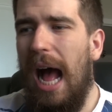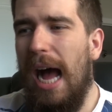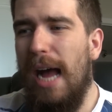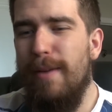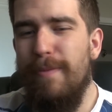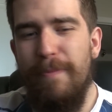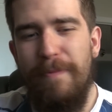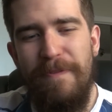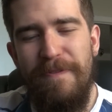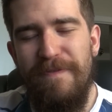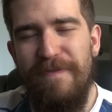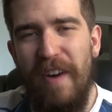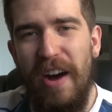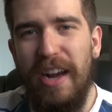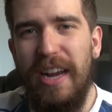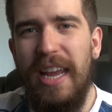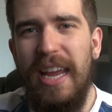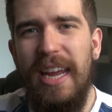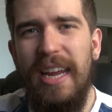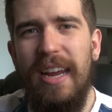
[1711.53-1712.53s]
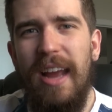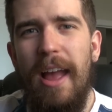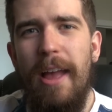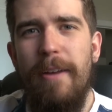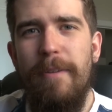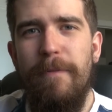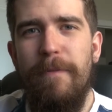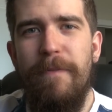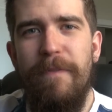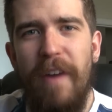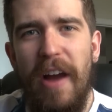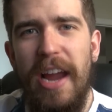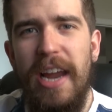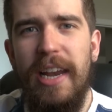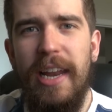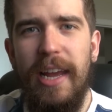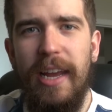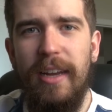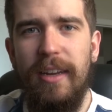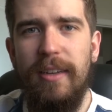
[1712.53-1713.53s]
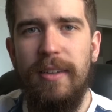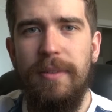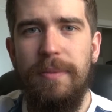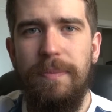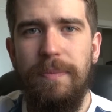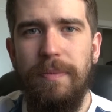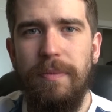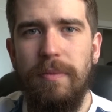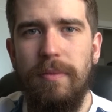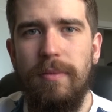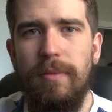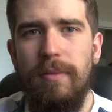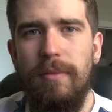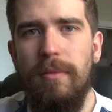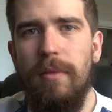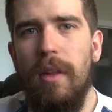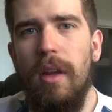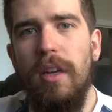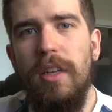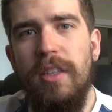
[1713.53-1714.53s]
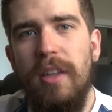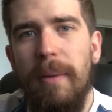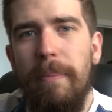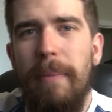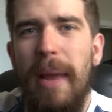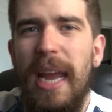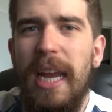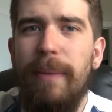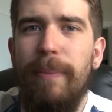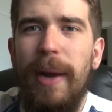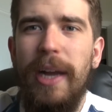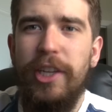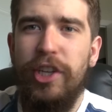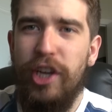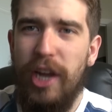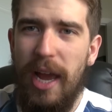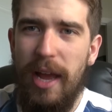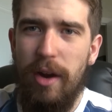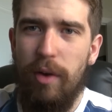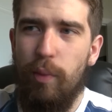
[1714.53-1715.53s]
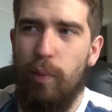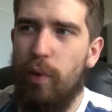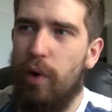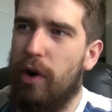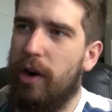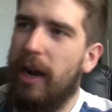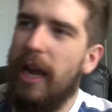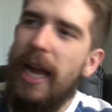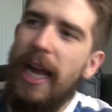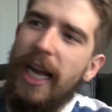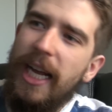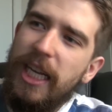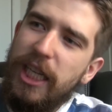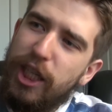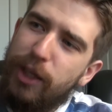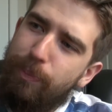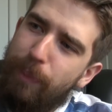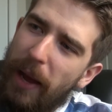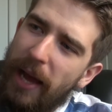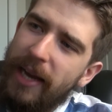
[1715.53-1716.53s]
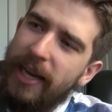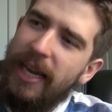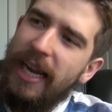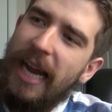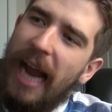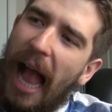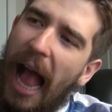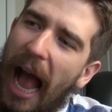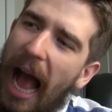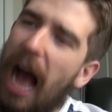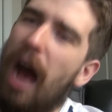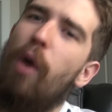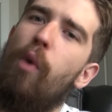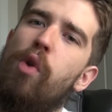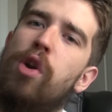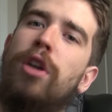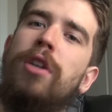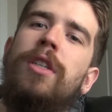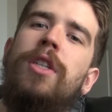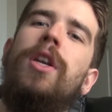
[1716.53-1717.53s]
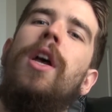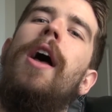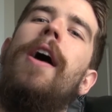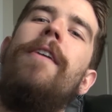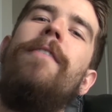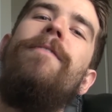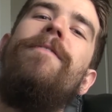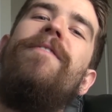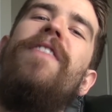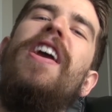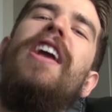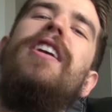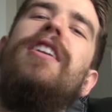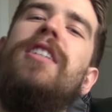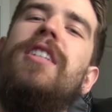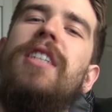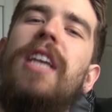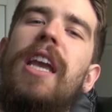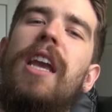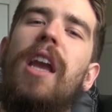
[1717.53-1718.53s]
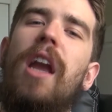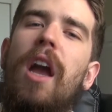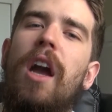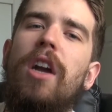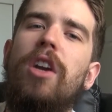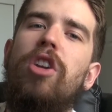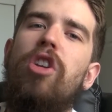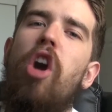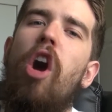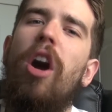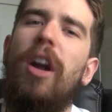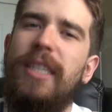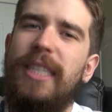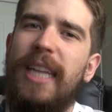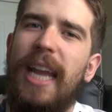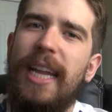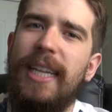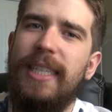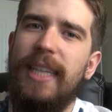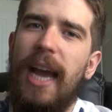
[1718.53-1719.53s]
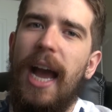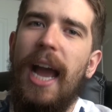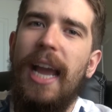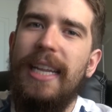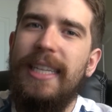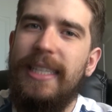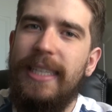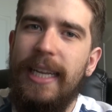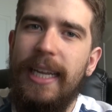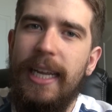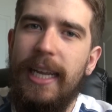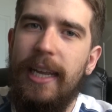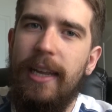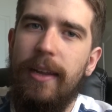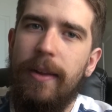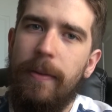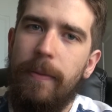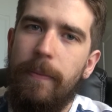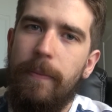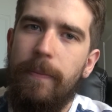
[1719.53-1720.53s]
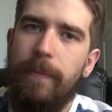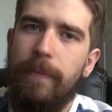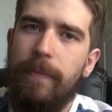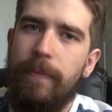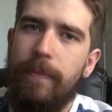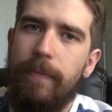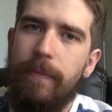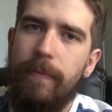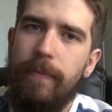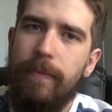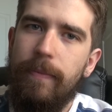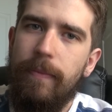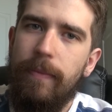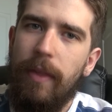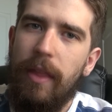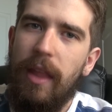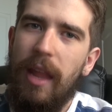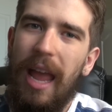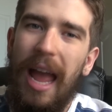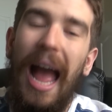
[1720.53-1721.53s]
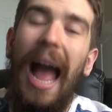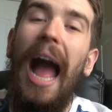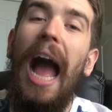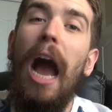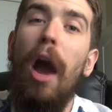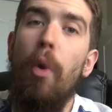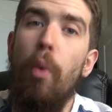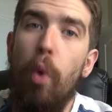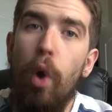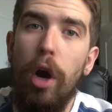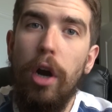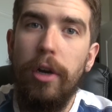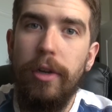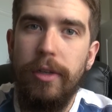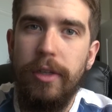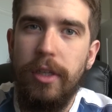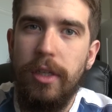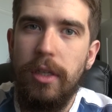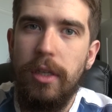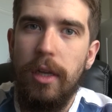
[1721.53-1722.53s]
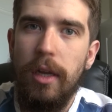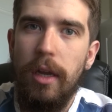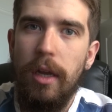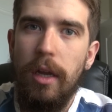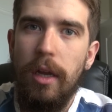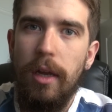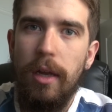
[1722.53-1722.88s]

I'm fucking fighting to make my channel work. Spending hours fixing Content ID. Hours.